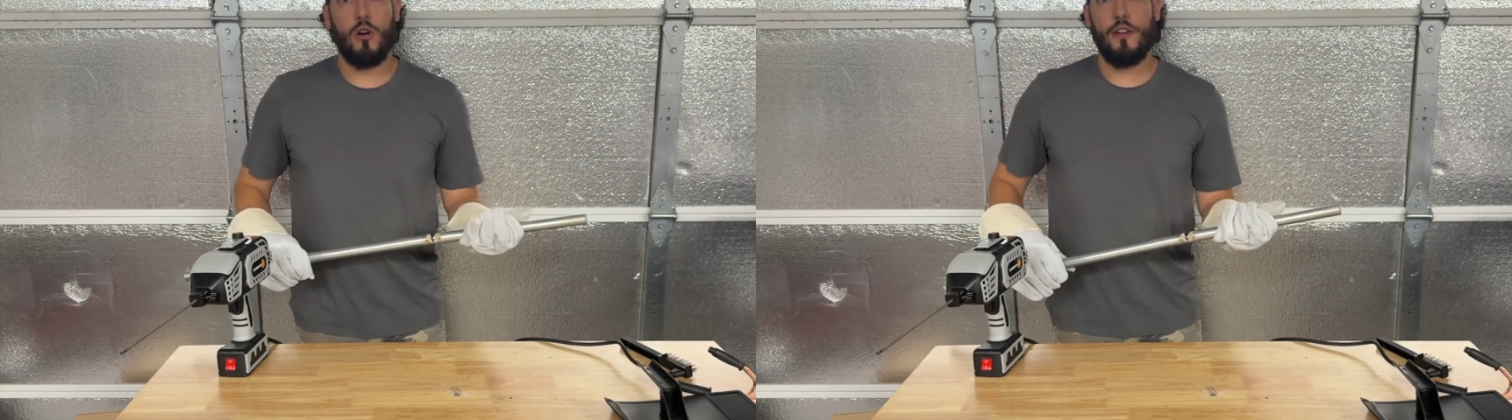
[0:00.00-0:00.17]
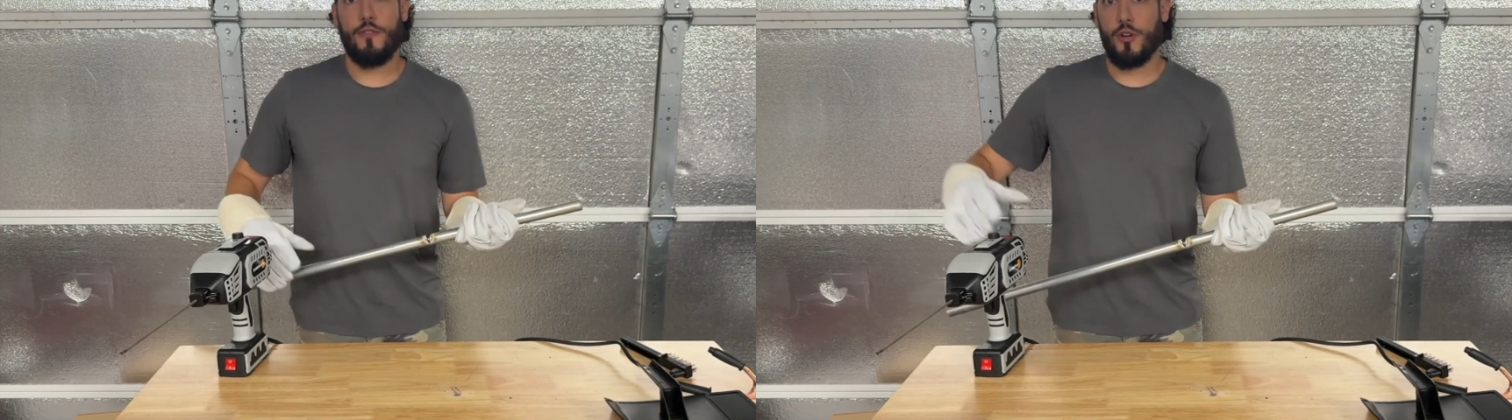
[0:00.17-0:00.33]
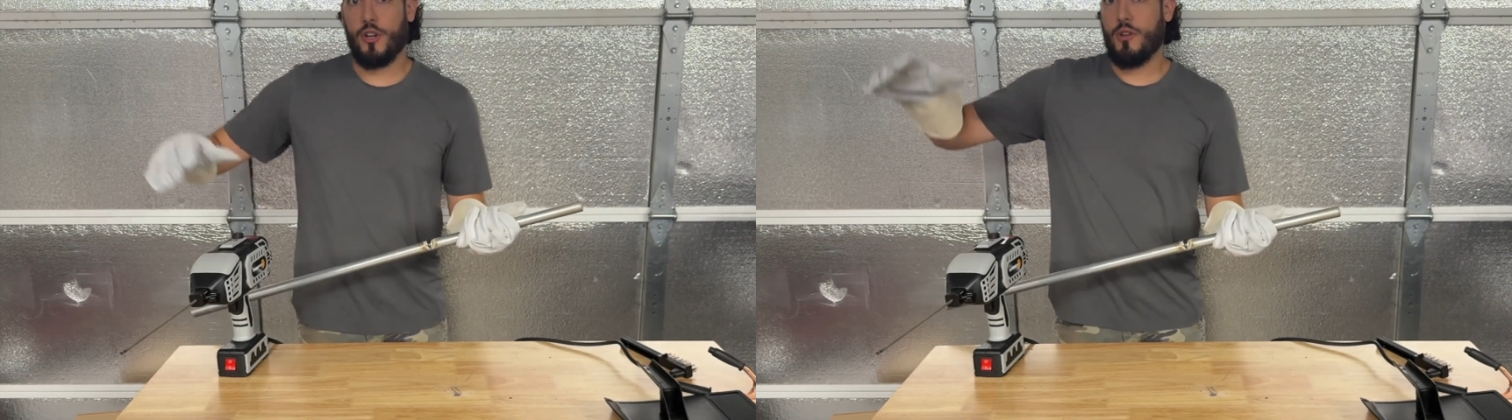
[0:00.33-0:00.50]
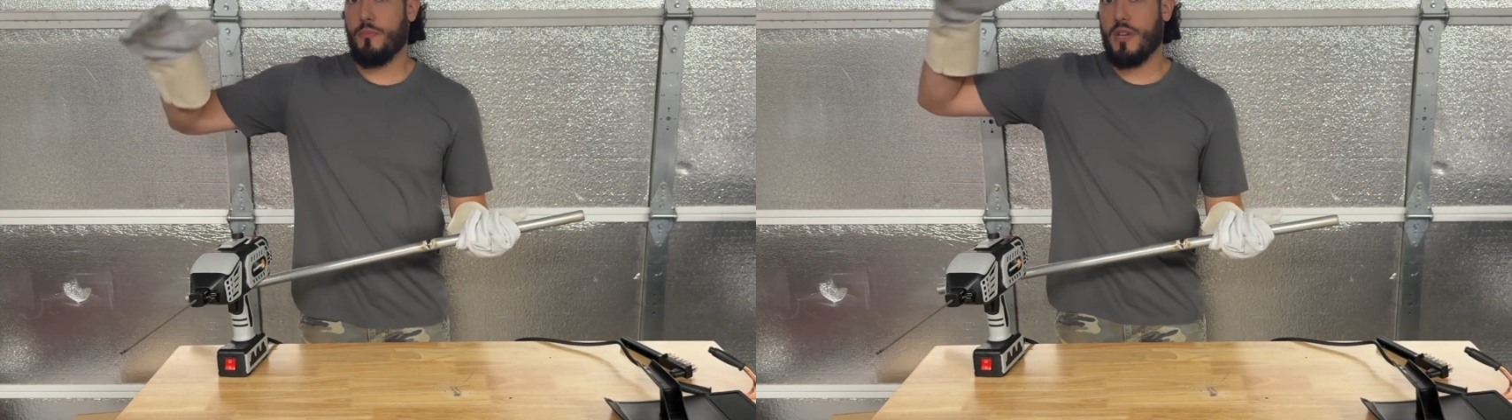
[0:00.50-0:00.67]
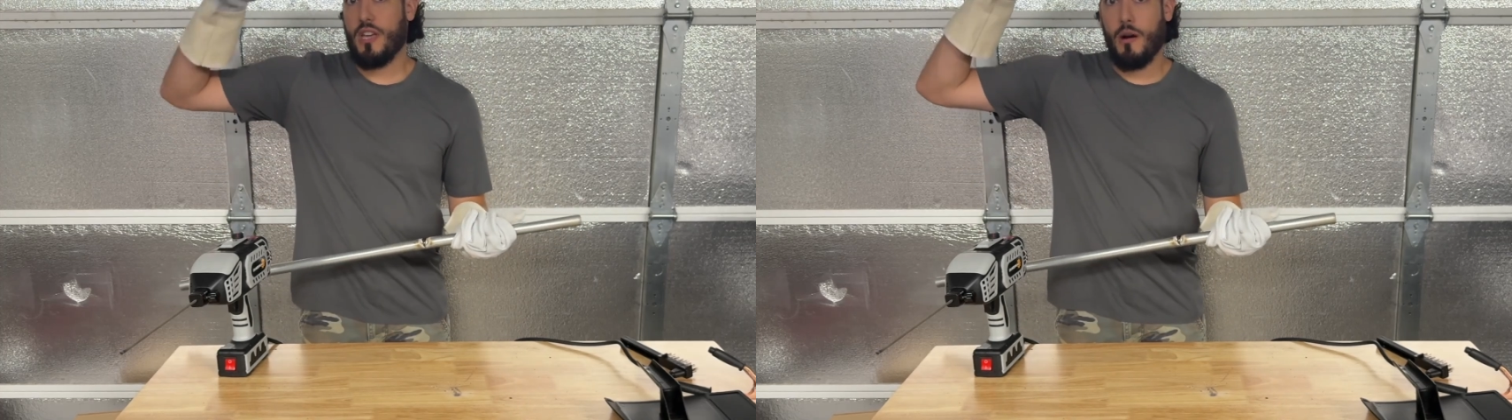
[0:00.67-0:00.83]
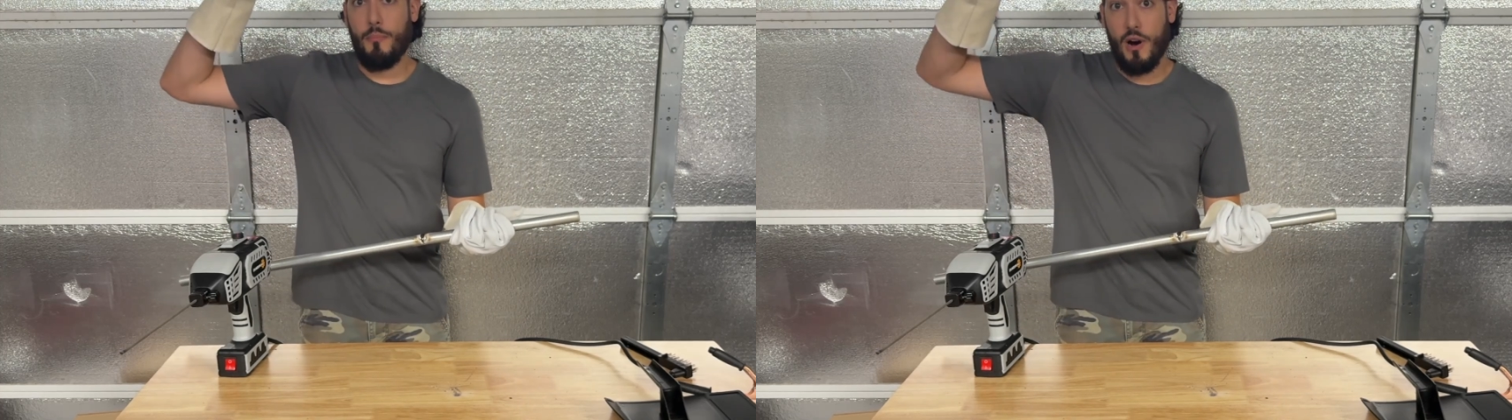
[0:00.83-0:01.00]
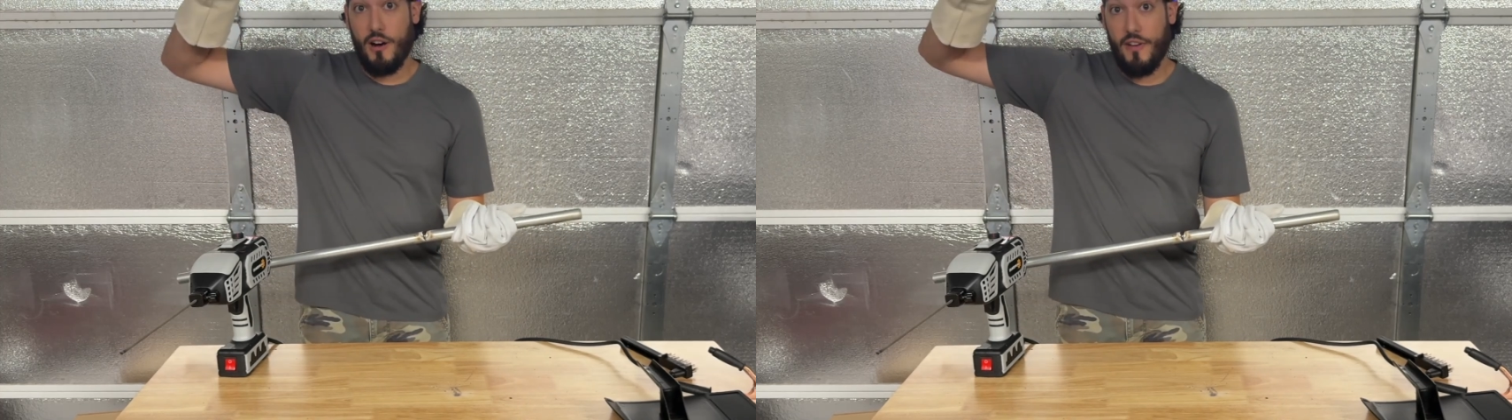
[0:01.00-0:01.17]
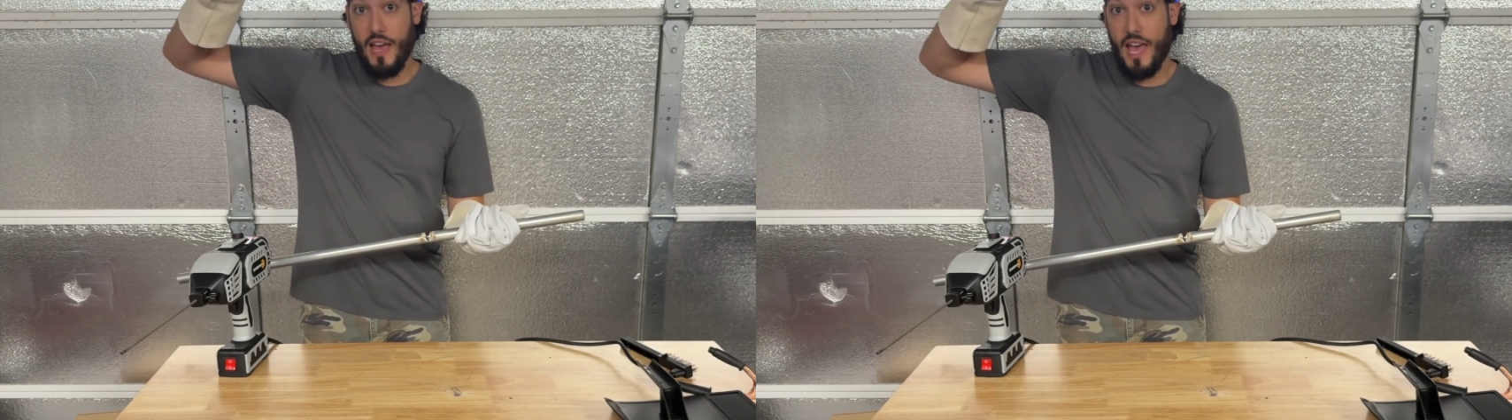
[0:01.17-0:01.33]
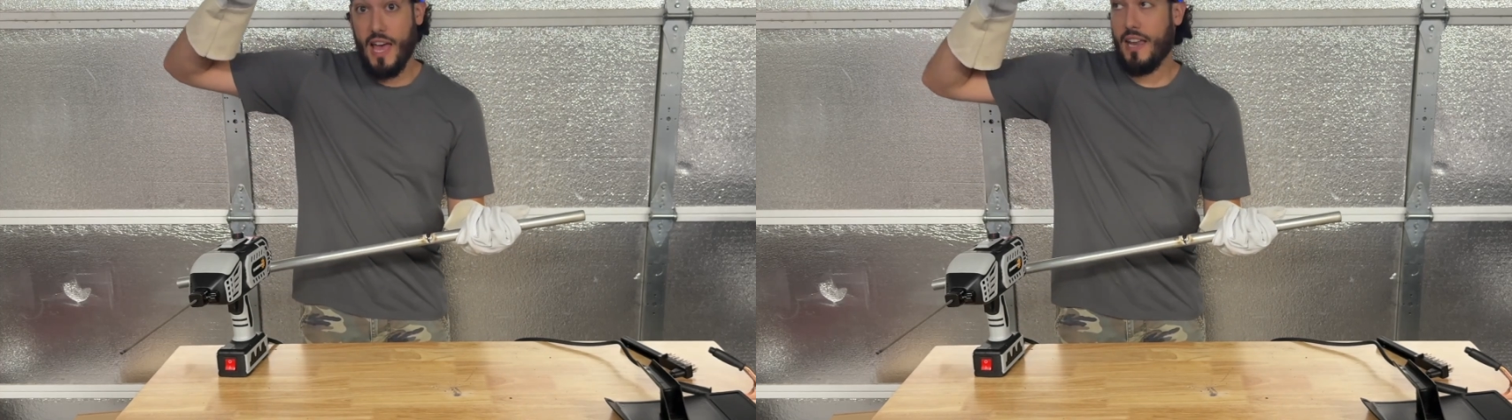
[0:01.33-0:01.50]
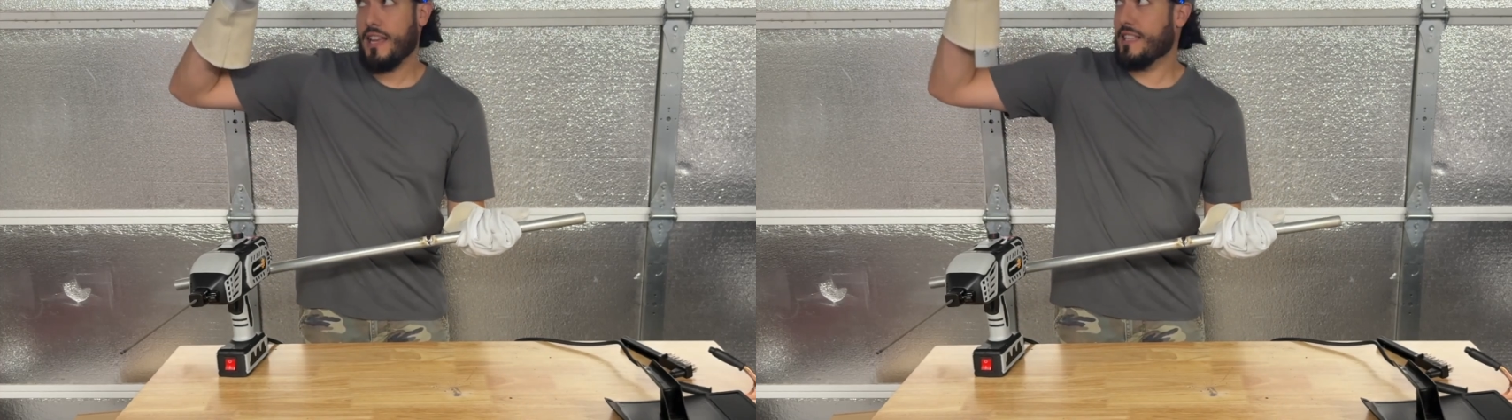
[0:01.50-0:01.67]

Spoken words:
If you're going to be above head,